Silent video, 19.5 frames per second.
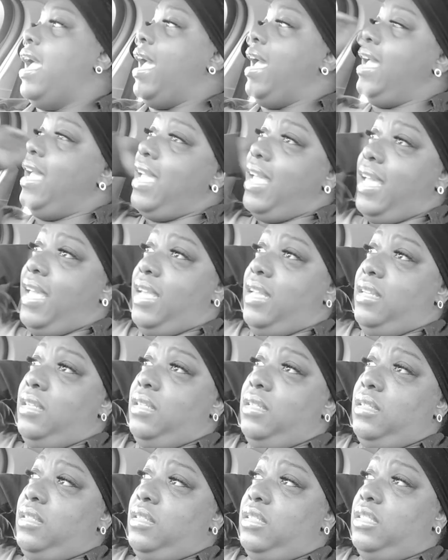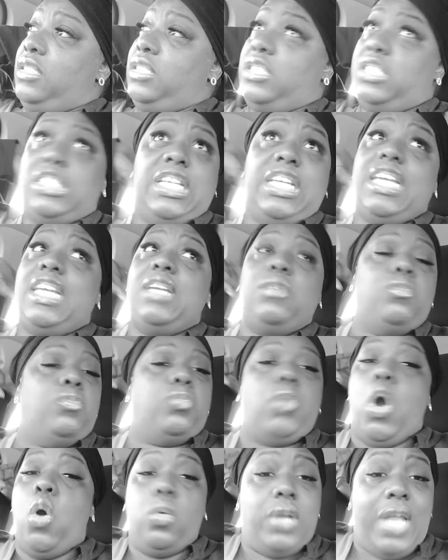and she
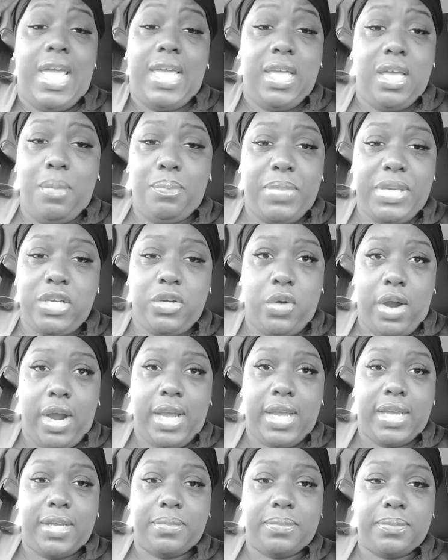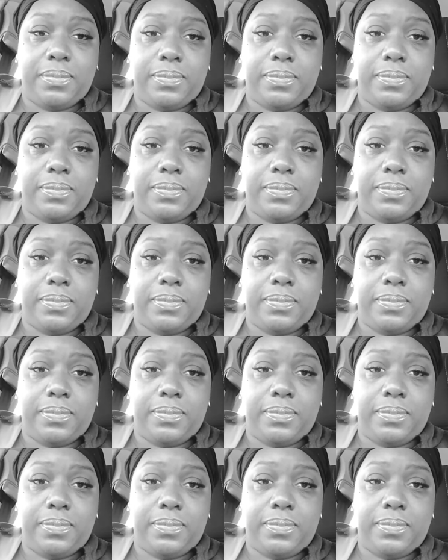won't let him be great.